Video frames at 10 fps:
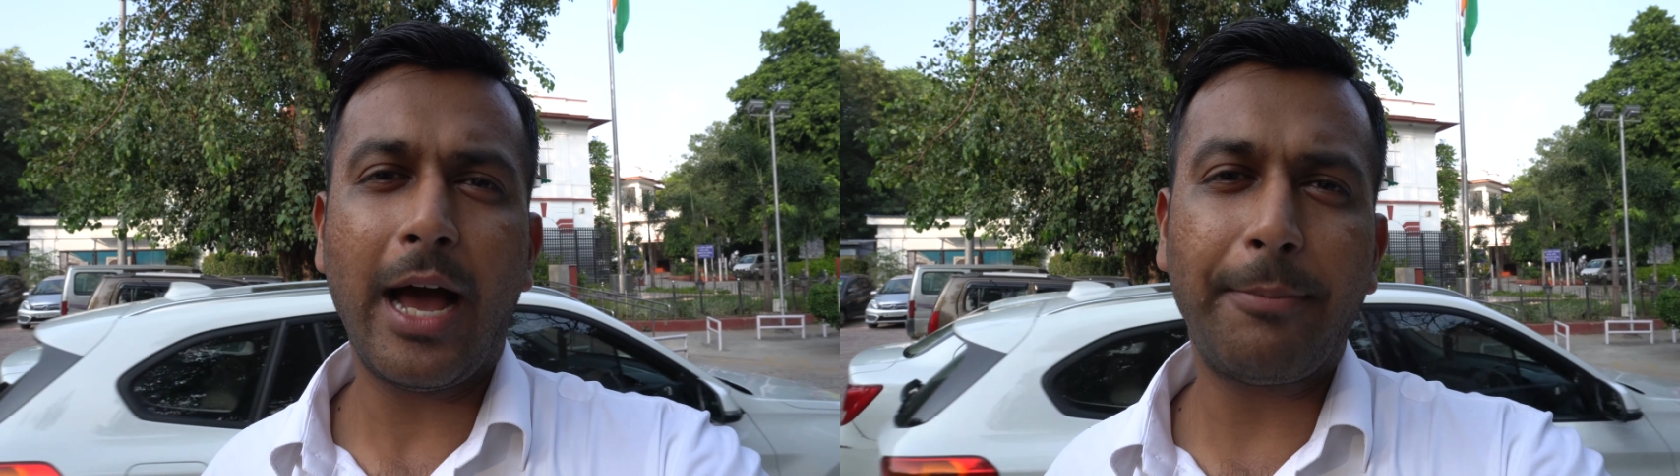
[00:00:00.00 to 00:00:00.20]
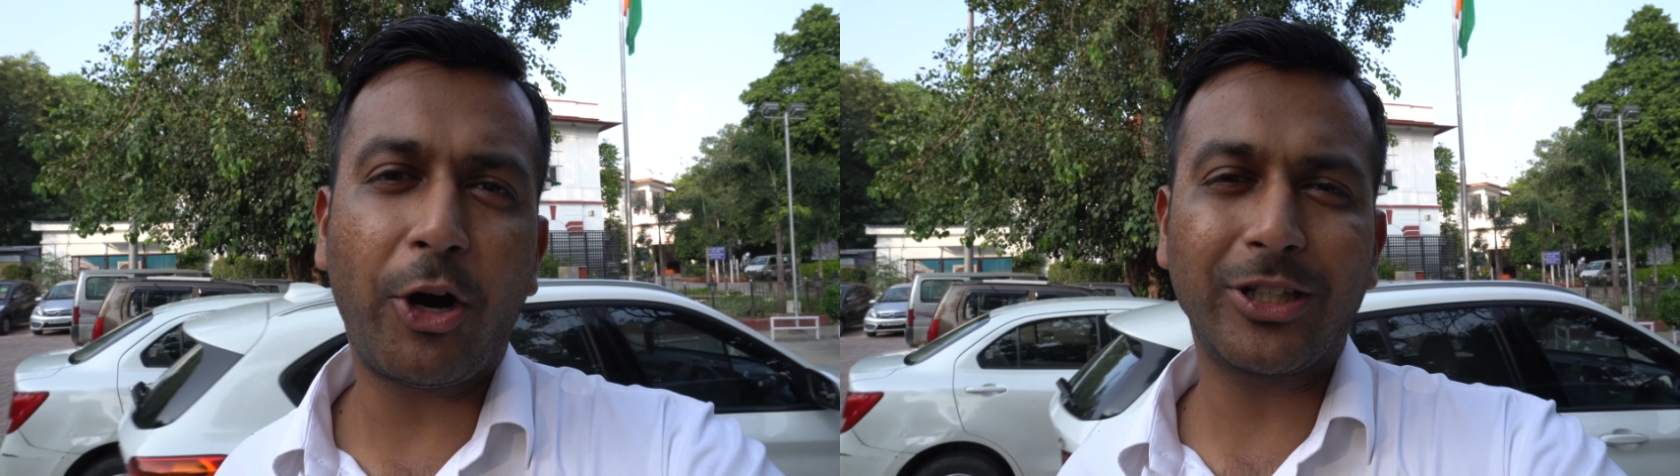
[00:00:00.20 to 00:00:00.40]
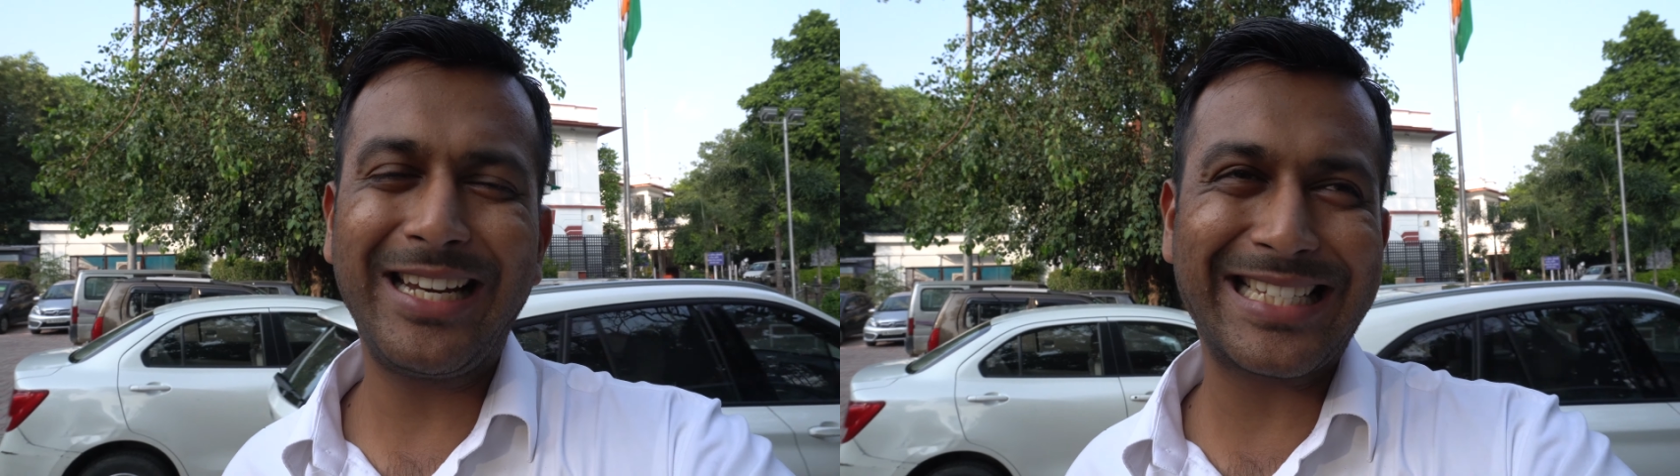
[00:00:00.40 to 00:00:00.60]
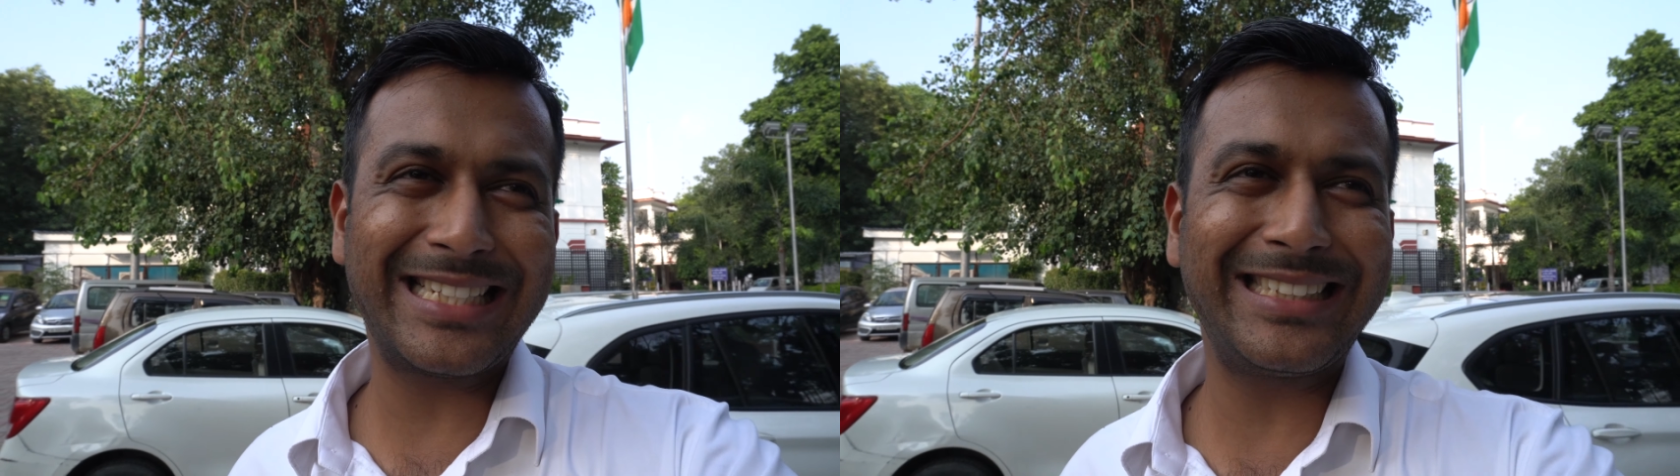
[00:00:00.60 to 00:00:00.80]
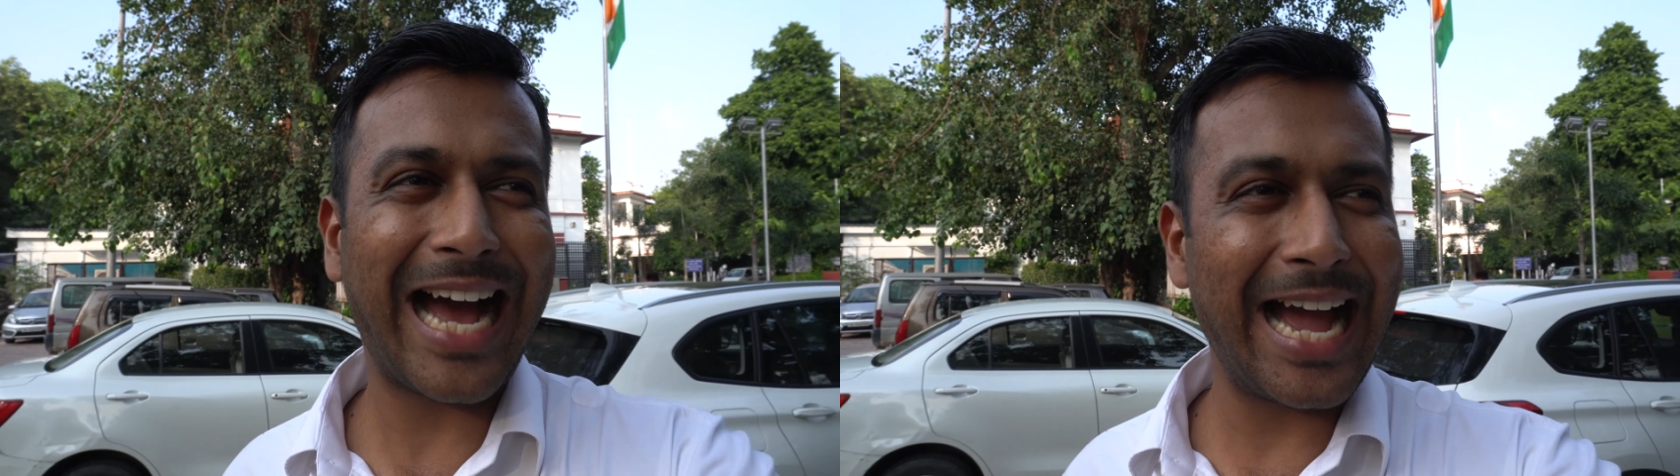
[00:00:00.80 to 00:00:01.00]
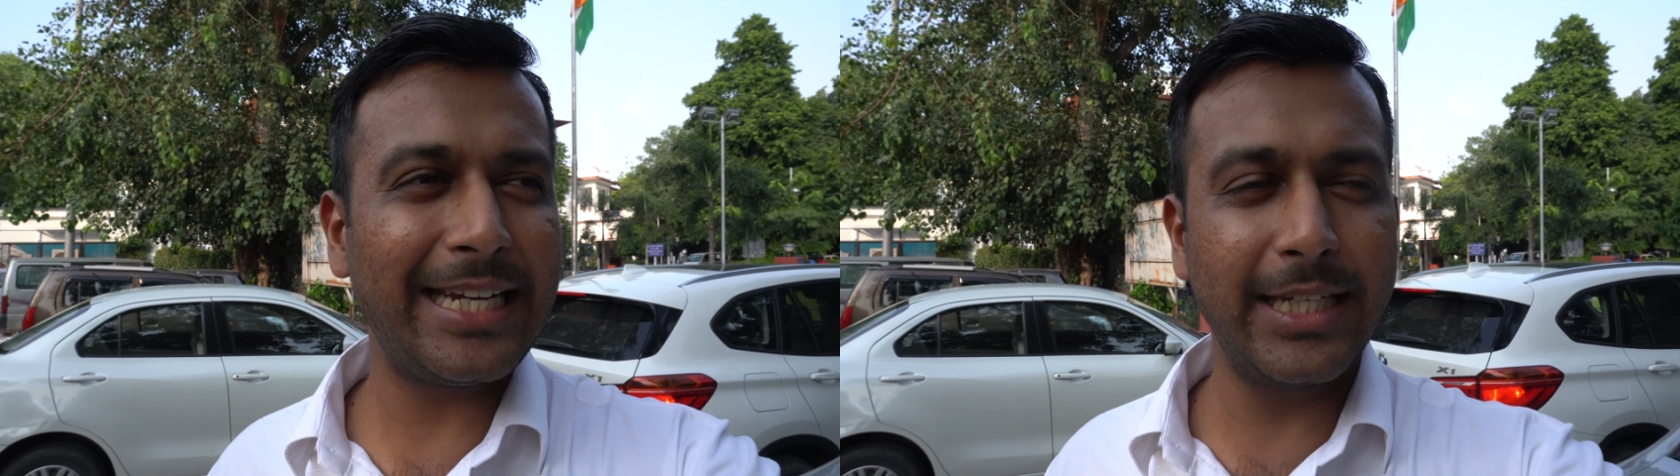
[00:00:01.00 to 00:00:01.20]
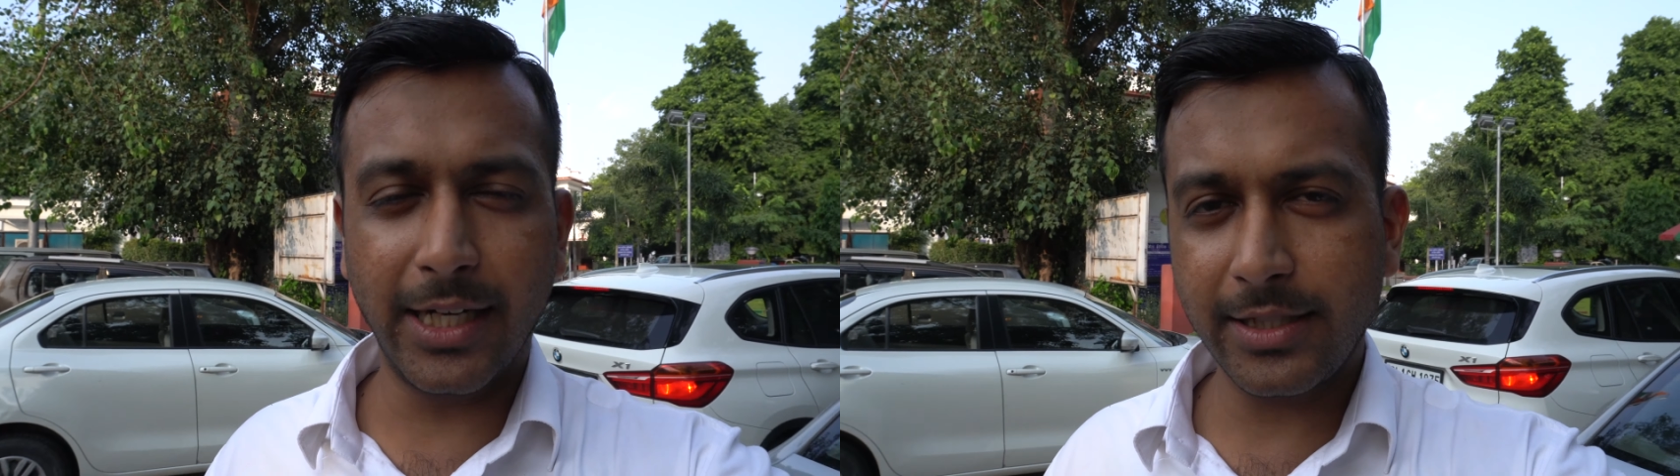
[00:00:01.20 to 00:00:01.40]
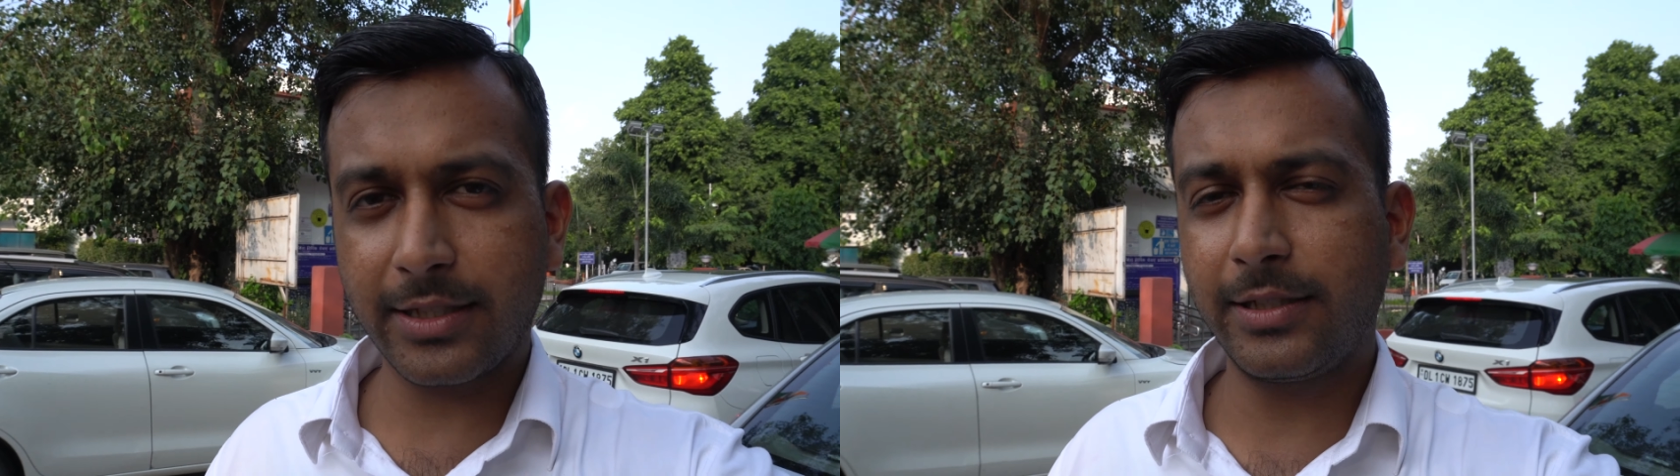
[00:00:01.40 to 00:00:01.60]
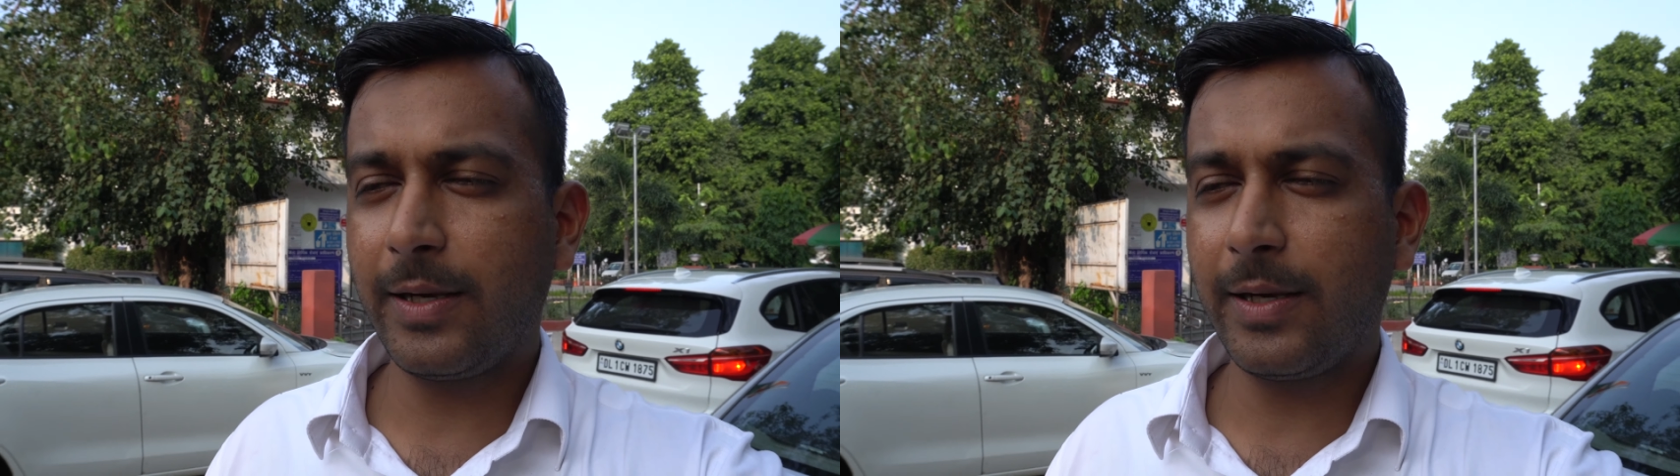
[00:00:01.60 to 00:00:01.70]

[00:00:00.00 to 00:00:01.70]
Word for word: about a lesson I learned